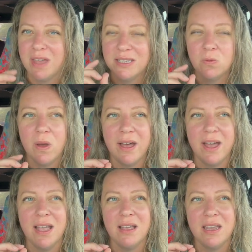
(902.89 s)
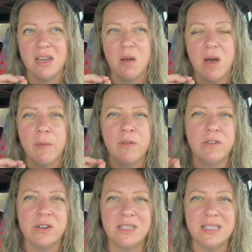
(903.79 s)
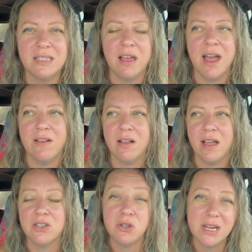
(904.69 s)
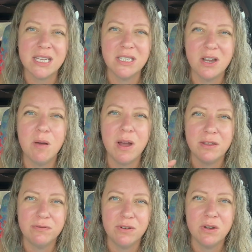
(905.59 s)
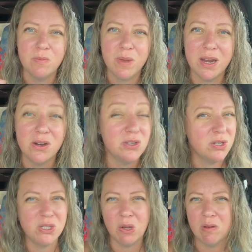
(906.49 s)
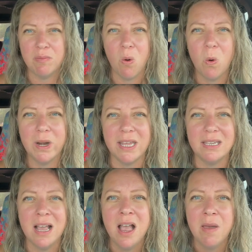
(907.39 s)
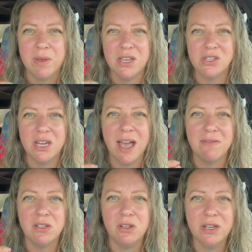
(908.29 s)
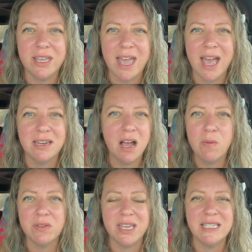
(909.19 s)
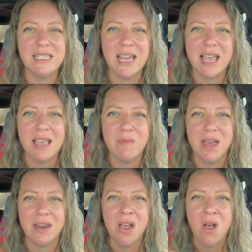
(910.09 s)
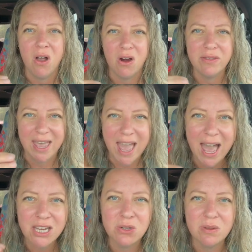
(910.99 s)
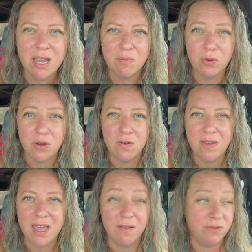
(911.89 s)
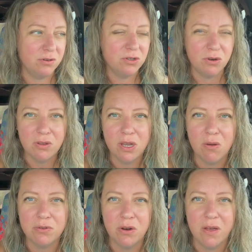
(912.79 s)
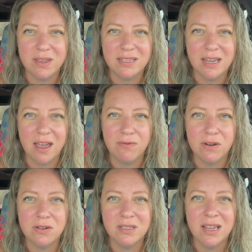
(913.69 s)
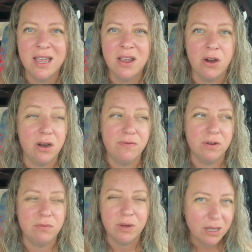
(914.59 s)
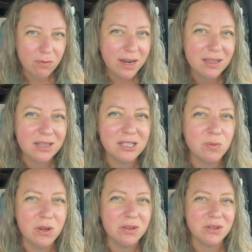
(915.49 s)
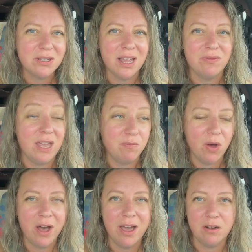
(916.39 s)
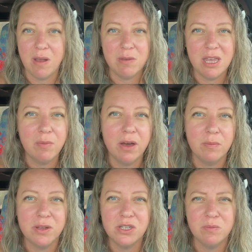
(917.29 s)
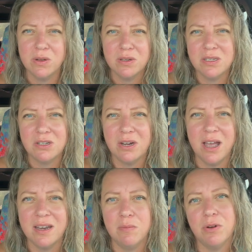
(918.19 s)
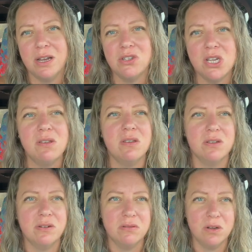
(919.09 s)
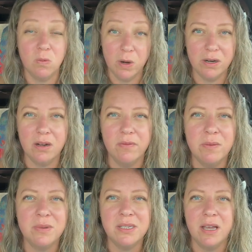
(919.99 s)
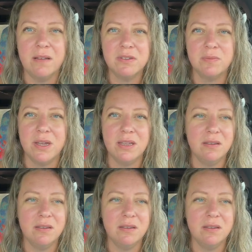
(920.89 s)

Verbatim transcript: That's why, you know, Bible verses like a tree is known by the fruit it bears is so important because you have to look at not what they say, but are they actually improving if they're truly going through all these efforts or if they're really reading this book they're telling they bought or maybe they bought a bunch of books to try and impress you that they're they're working on themselves, but